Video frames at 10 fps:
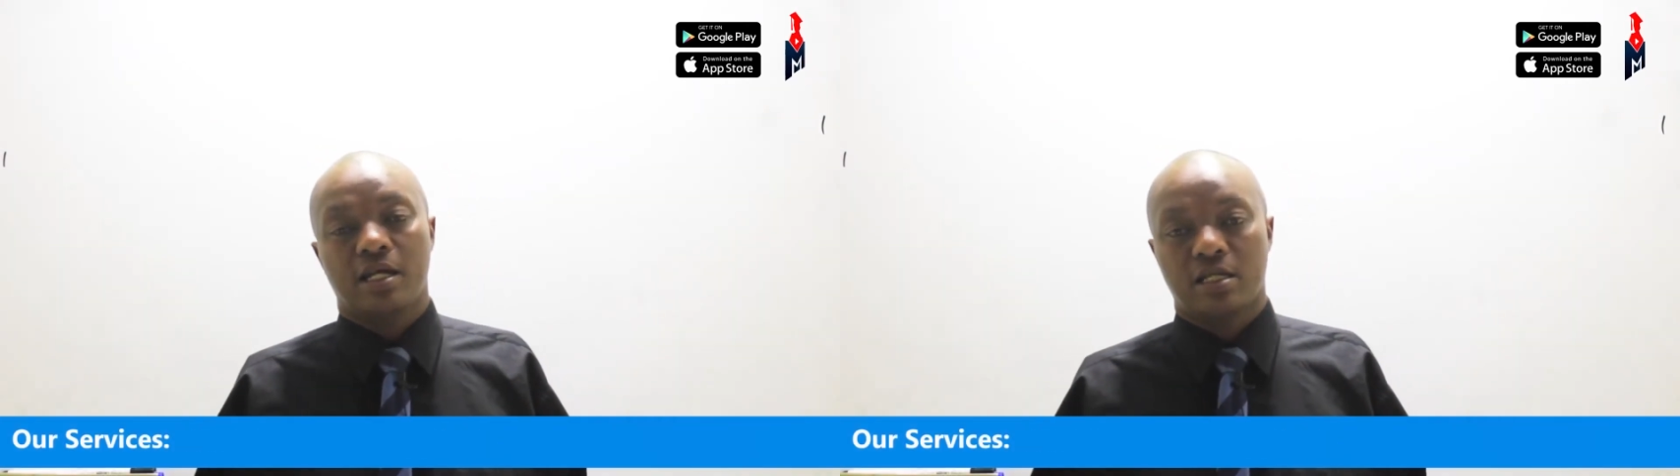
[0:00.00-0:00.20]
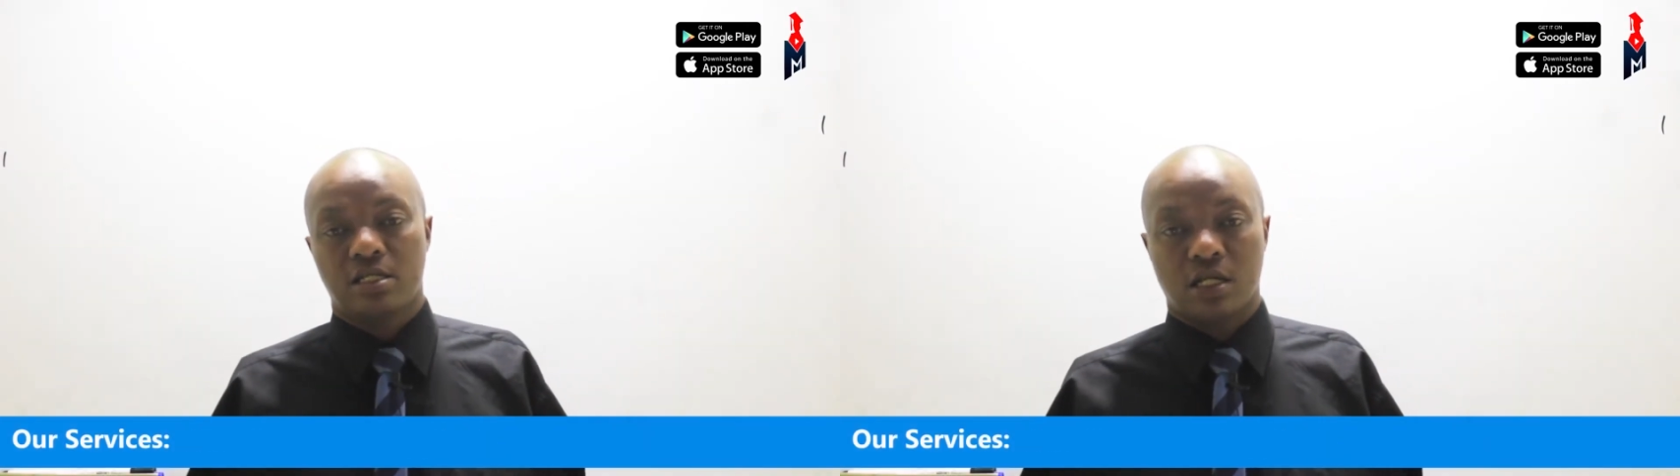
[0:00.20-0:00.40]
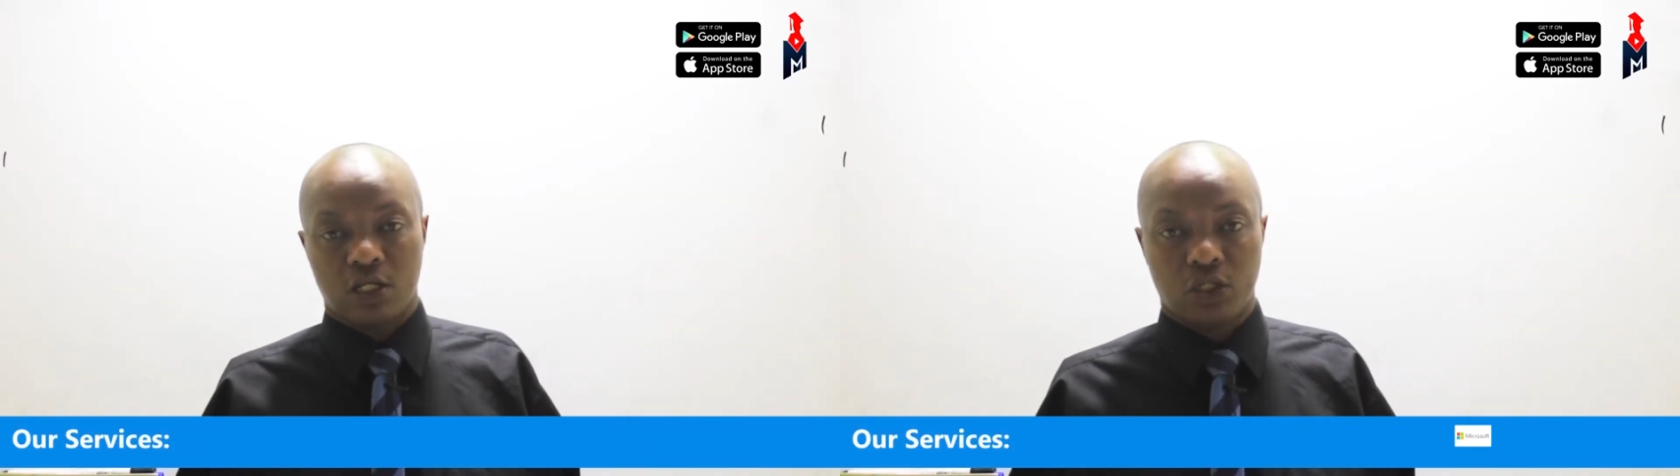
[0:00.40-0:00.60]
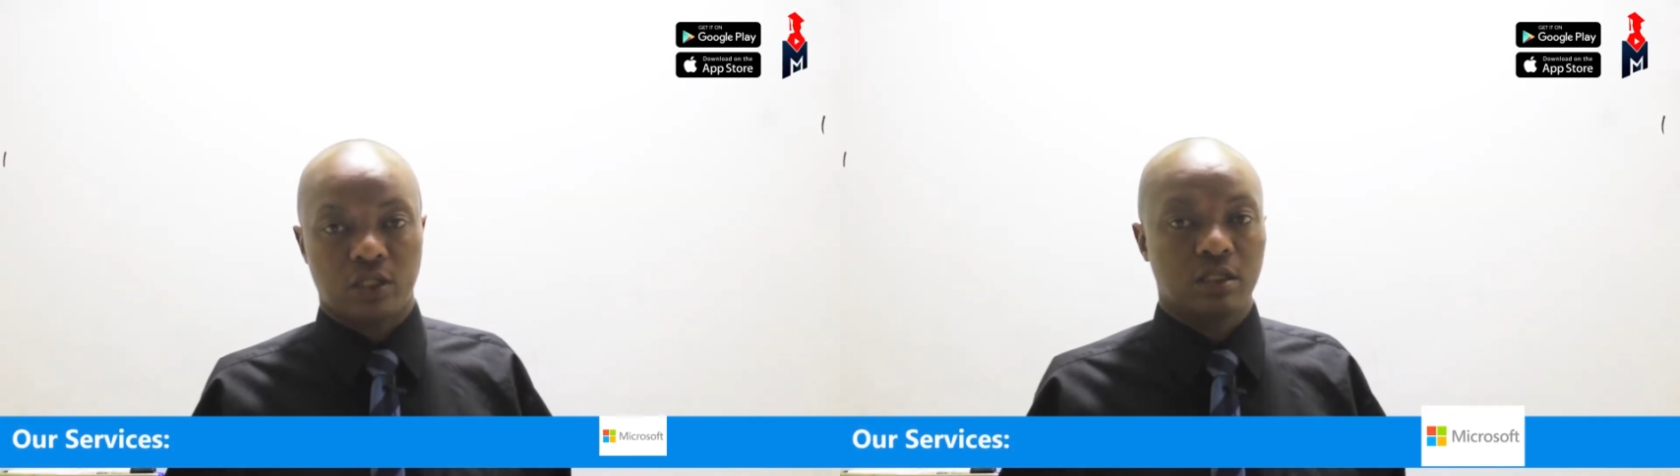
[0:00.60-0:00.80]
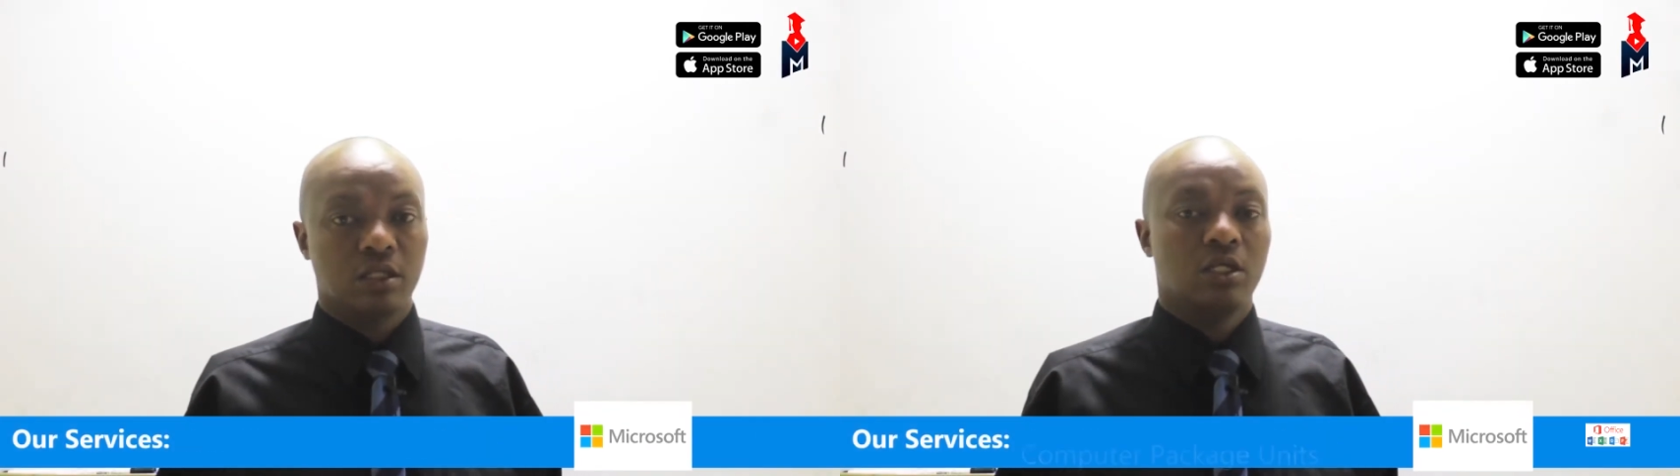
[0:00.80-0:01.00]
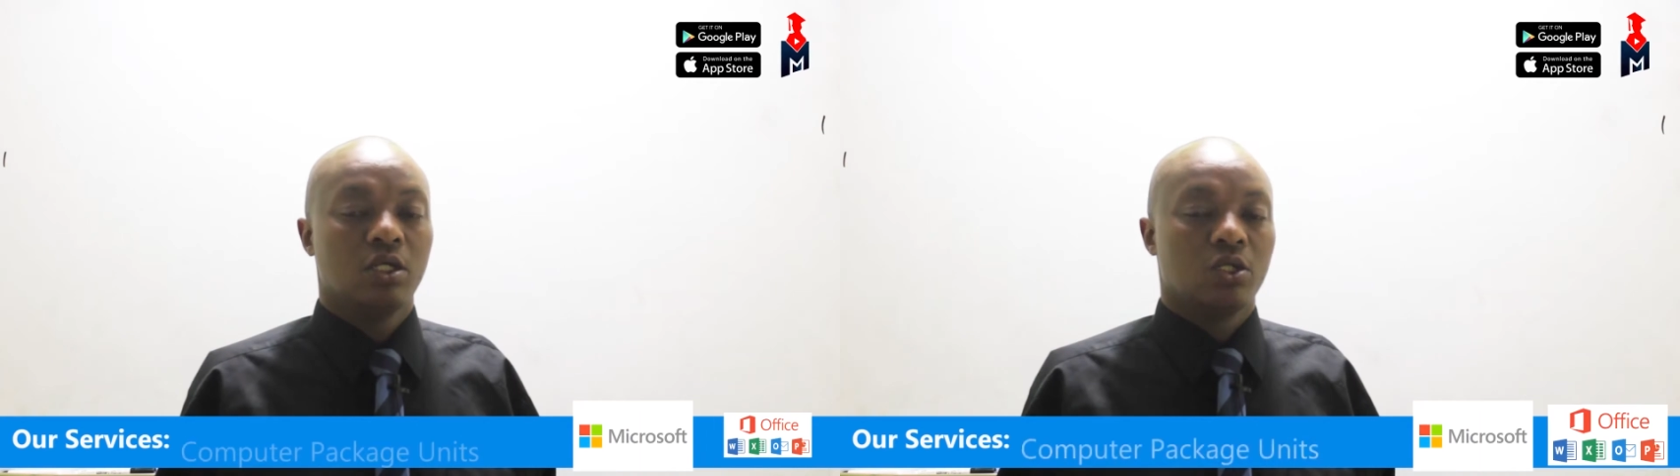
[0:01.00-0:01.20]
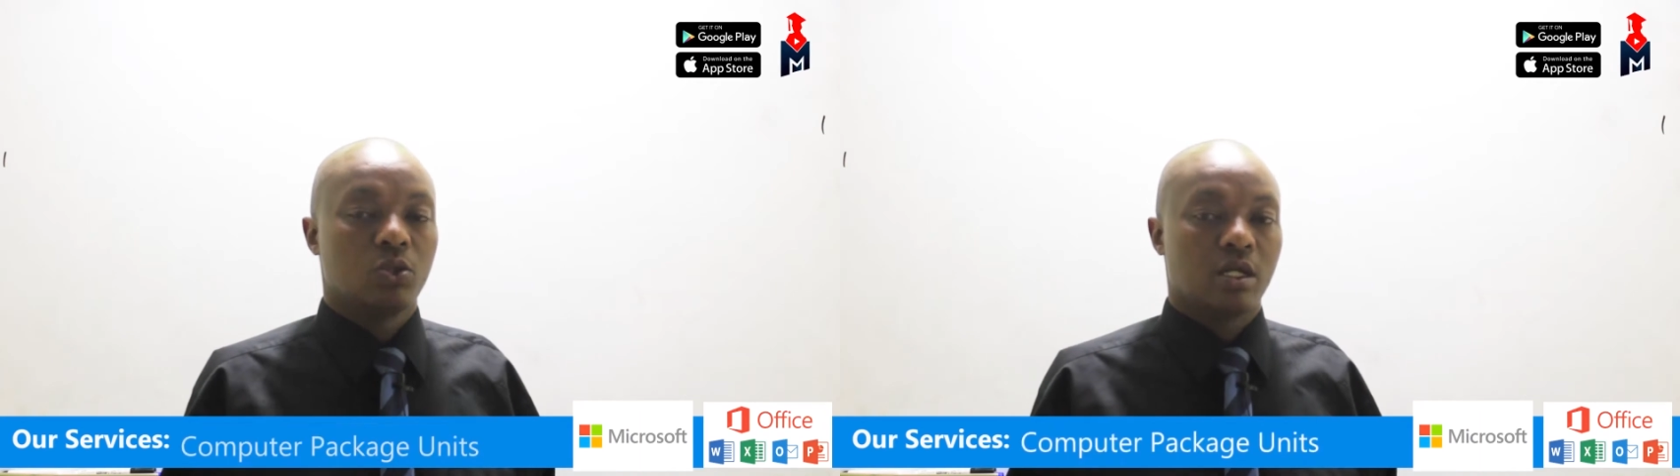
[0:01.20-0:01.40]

illustration